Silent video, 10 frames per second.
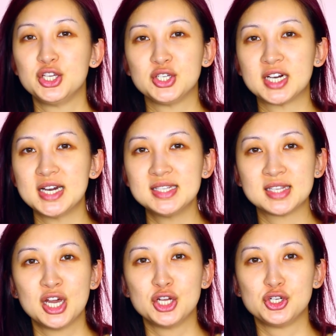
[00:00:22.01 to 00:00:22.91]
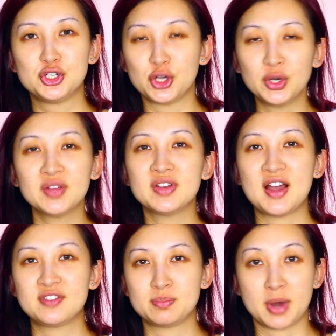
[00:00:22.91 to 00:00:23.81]
You guys don't even
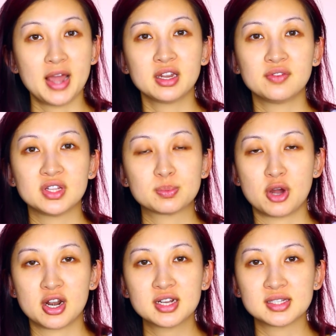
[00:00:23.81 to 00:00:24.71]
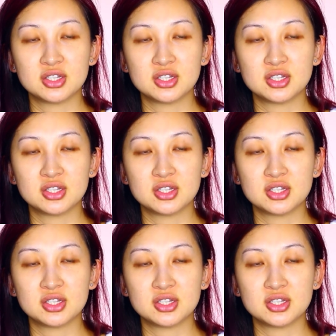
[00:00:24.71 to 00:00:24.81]
have to buy any of these products.